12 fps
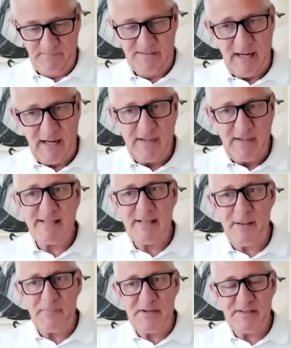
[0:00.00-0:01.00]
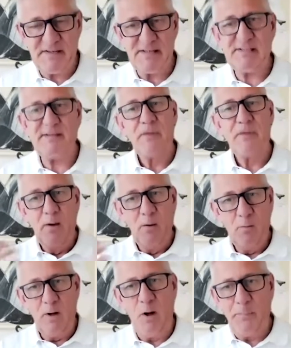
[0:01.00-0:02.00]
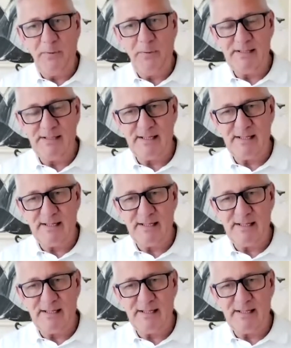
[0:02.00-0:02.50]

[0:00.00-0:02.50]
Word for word: So this is our business. We're Opulence